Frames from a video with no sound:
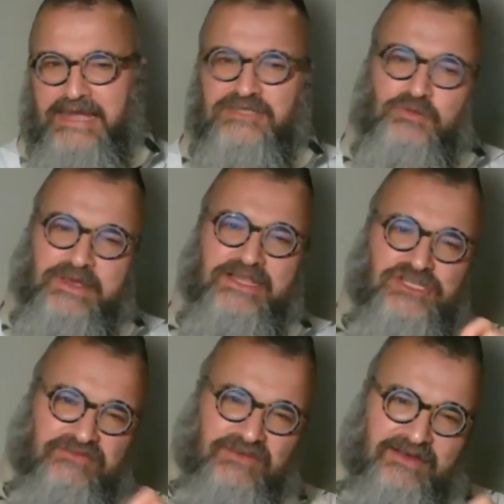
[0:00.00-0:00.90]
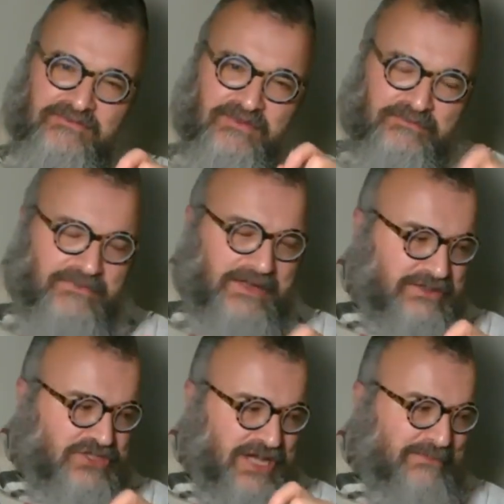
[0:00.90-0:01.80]
At his weekly Shabbos
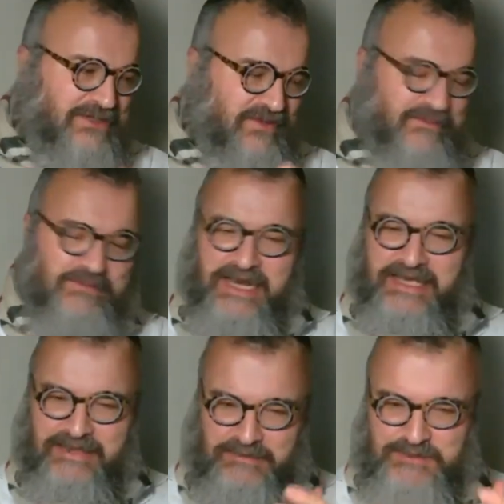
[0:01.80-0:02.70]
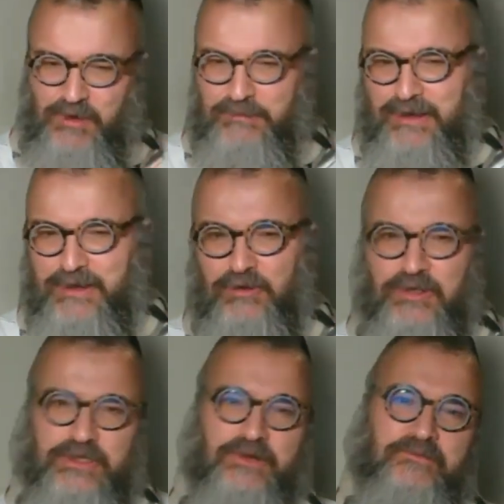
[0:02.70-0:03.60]
Fabrengen that we spoke about
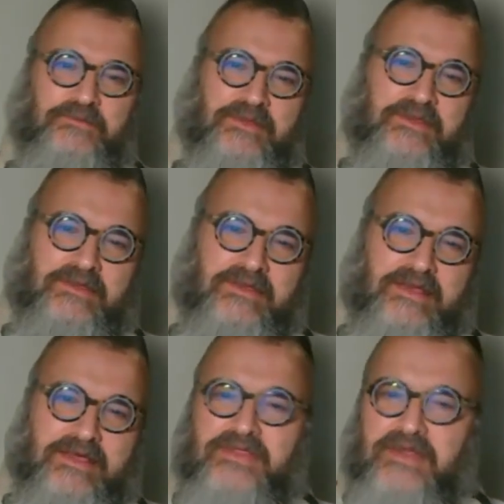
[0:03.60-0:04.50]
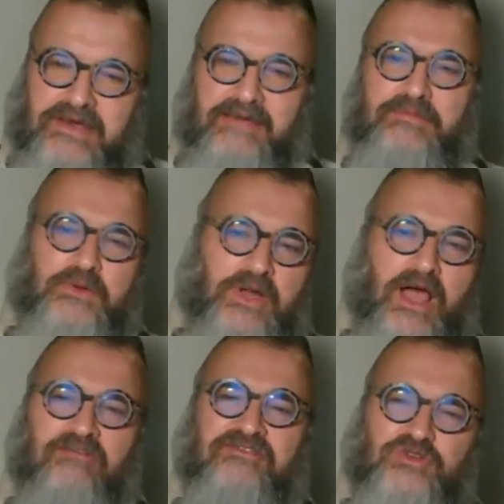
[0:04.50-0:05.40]
earlier, the Rebbe would
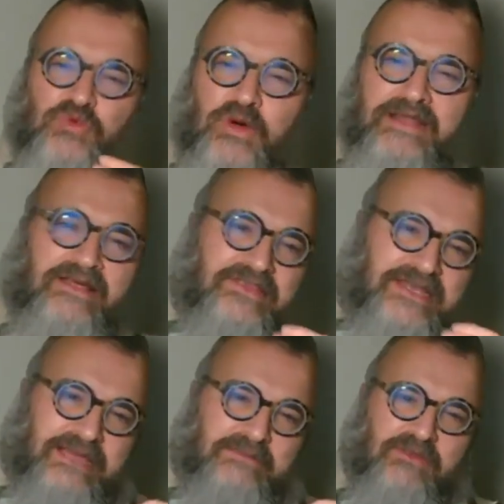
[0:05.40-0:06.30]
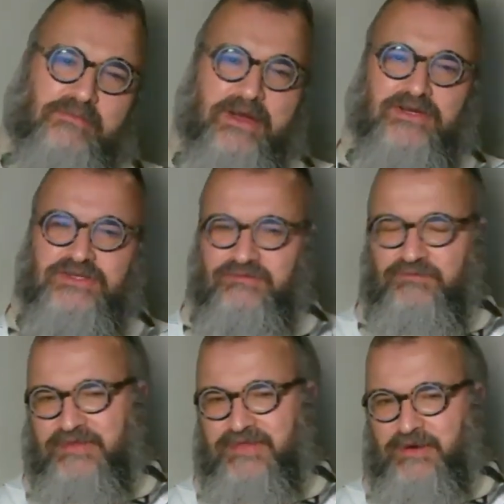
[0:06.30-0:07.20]
often dwell on the name of the
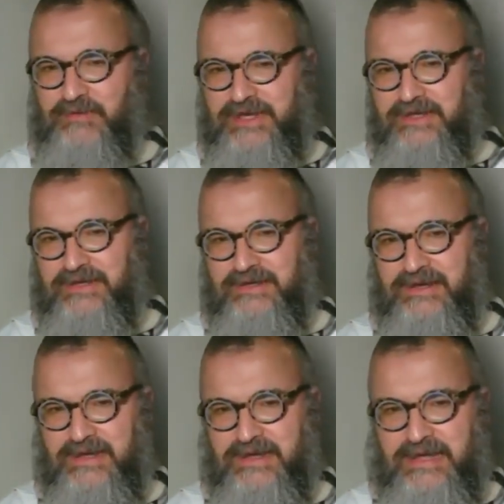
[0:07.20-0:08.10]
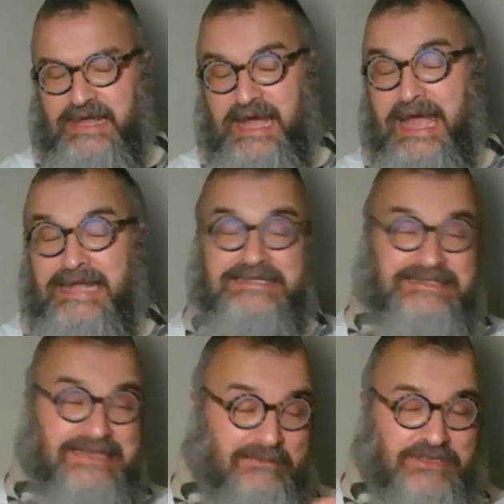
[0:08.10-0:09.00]
parsha read that week
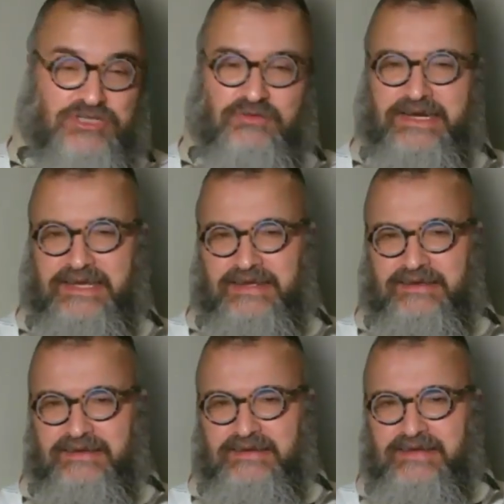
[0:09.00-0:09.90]
and demonstrating